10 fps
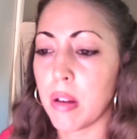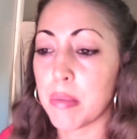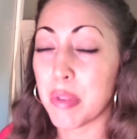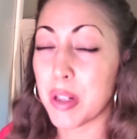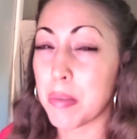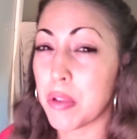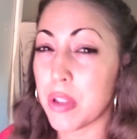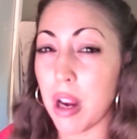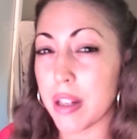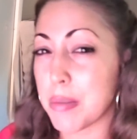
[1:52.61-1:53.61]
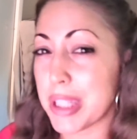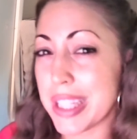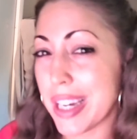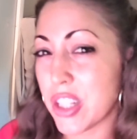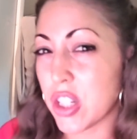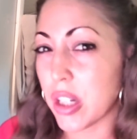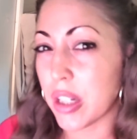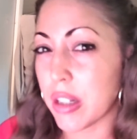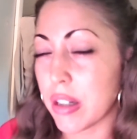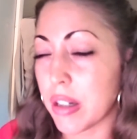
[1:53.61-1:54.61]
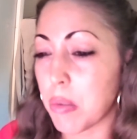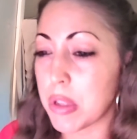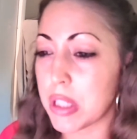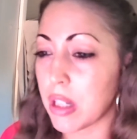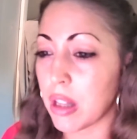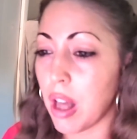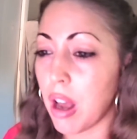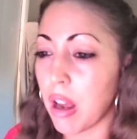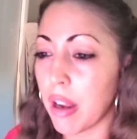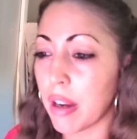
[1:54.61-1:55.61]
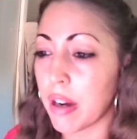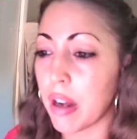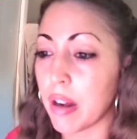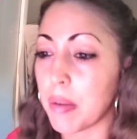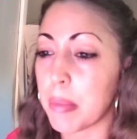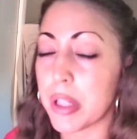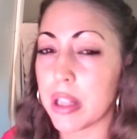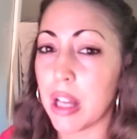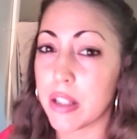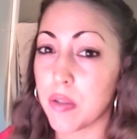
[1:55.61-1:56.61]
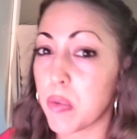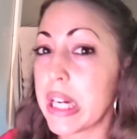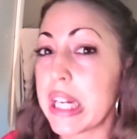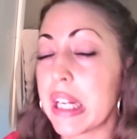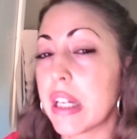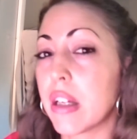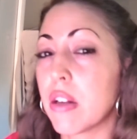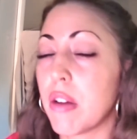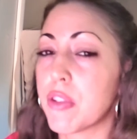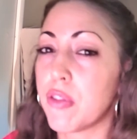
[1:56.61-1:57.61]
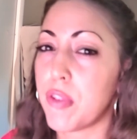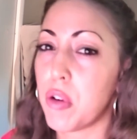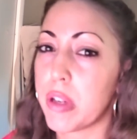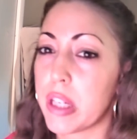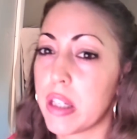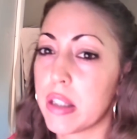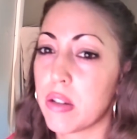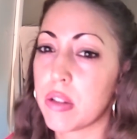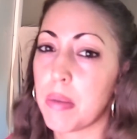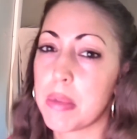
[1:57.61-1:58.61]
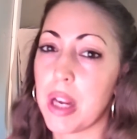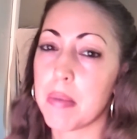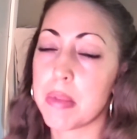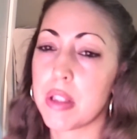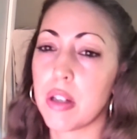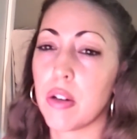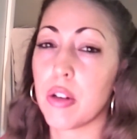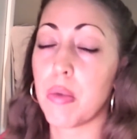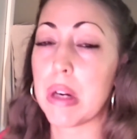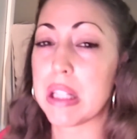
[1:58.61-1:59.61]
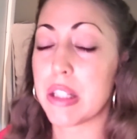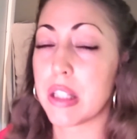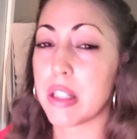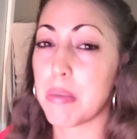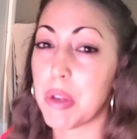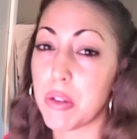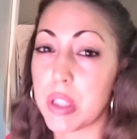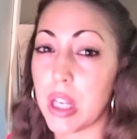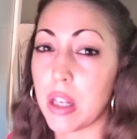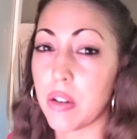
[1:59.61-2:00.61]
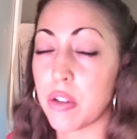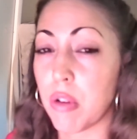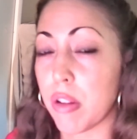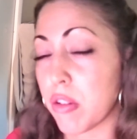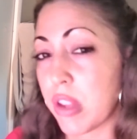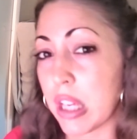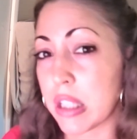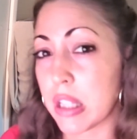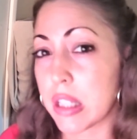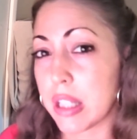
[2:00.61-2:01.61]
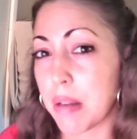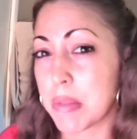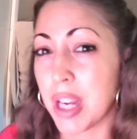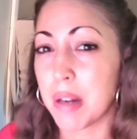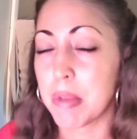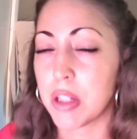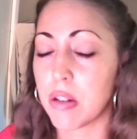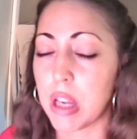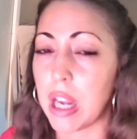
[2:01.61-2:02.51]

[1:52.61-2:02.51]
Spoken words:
Minimal documentation, it wasn't a lot, but lots of reading. You have to focus, so sometimes you want to listen to music or do other things at the same time, and